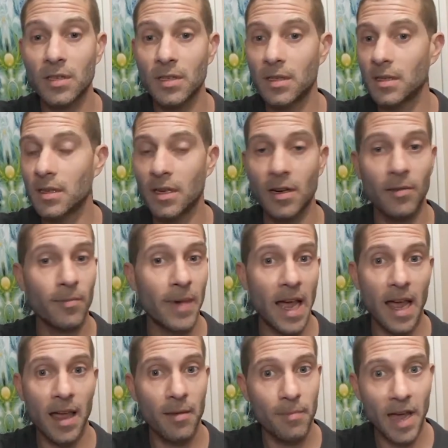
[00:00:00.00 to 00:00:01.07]

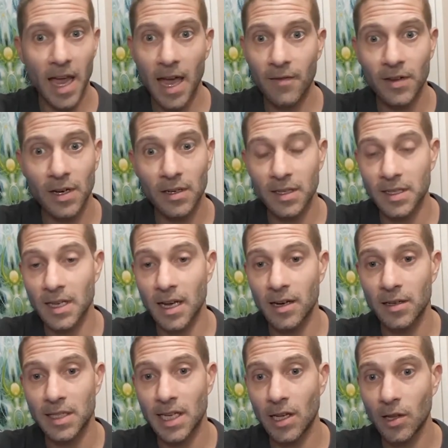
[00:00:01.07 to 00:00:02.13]
by having your
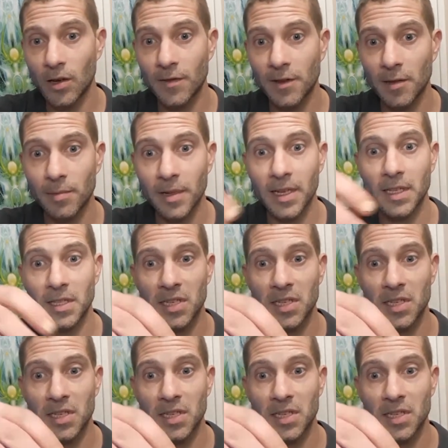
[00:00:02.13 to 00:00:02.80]
desires all over the place,